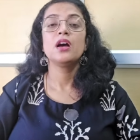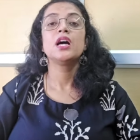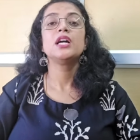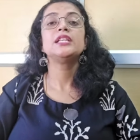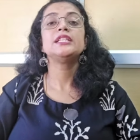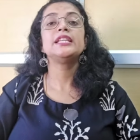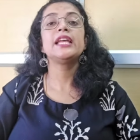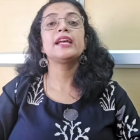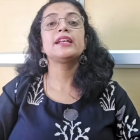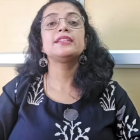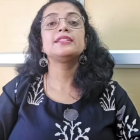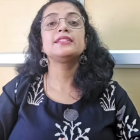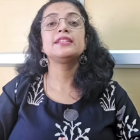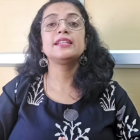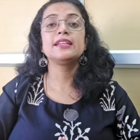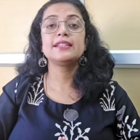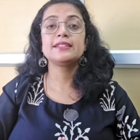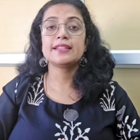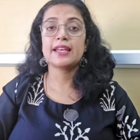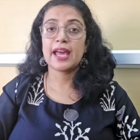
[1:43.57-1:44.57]
Next
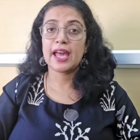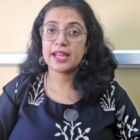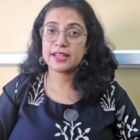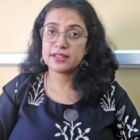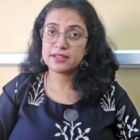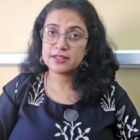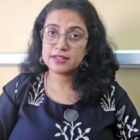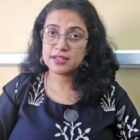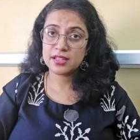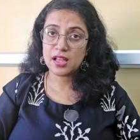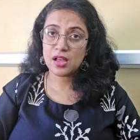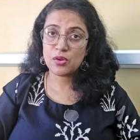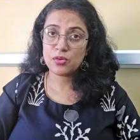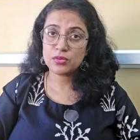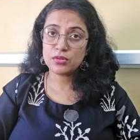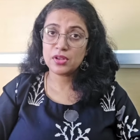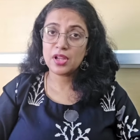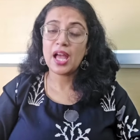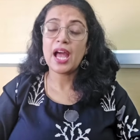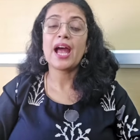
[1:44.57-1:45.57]
thing is added
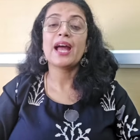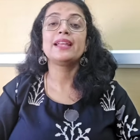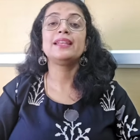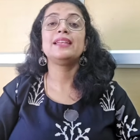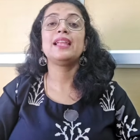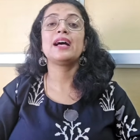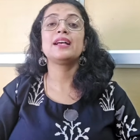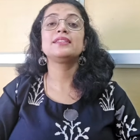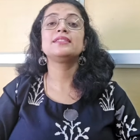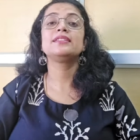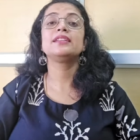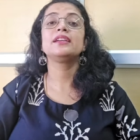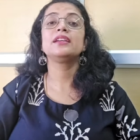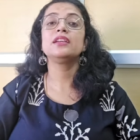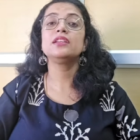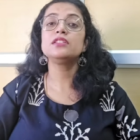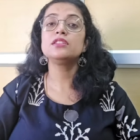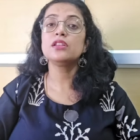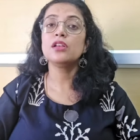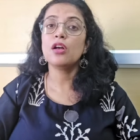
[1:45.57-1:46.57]
sound, and last thing
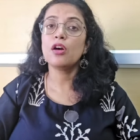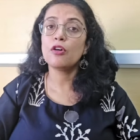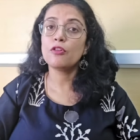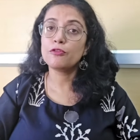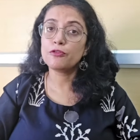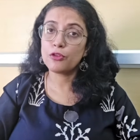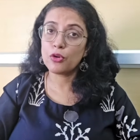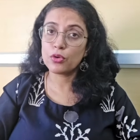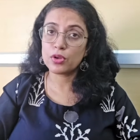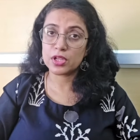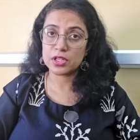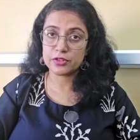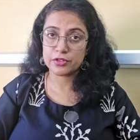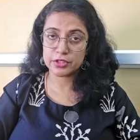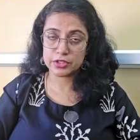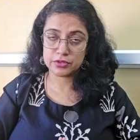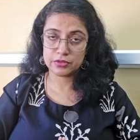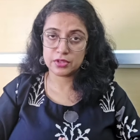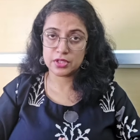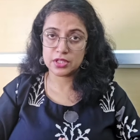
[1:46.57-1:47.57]
is vocal
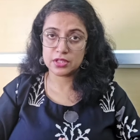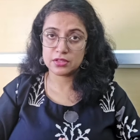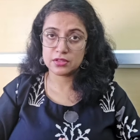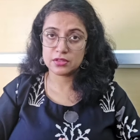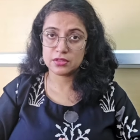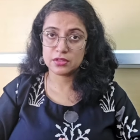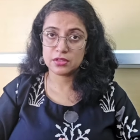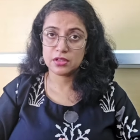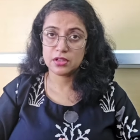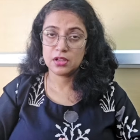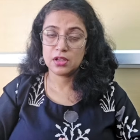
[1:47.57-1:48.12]
resonance.